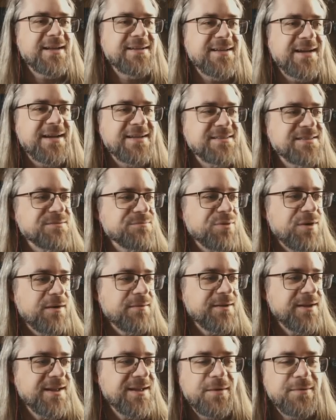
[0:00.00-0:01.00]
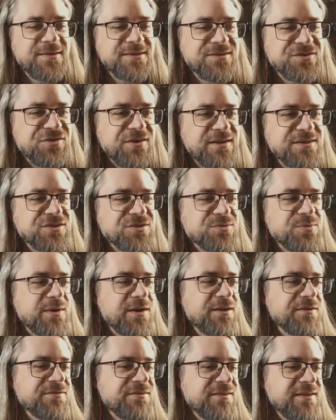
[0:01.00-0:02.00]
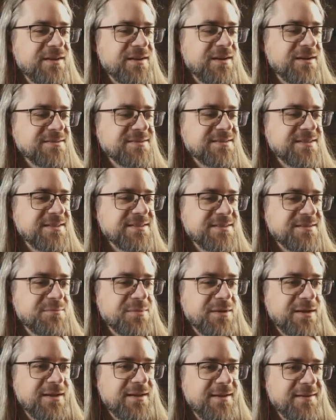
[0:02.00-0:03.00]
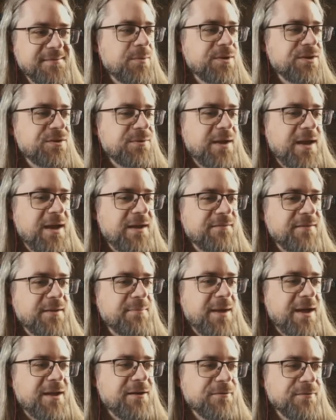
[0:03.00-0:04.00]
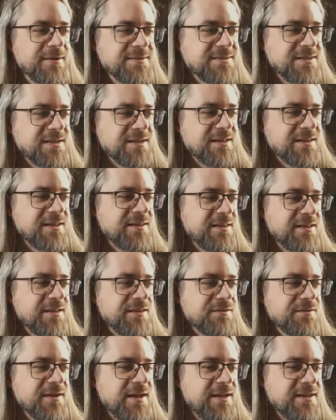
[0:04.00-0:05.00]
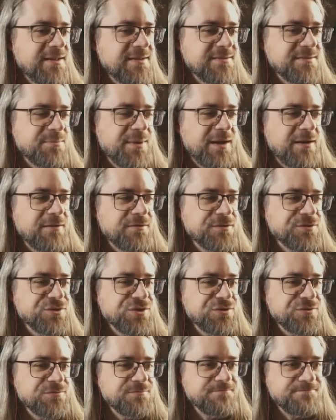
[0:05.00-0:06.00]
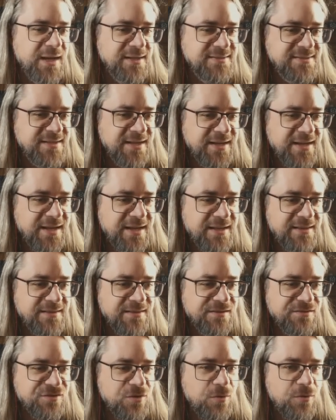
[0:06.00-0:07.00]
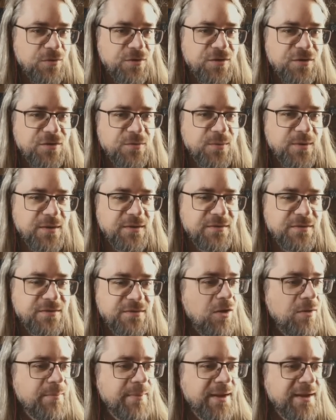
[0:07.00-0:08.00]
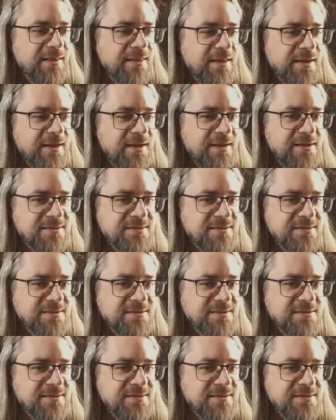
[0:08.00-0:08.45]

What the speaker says: guy dies in probably Probably the strangest way you've seen all season, but we do have a battle res. Luckily, the other guy is a paladin too. But yeah, tanking in this corner with all melee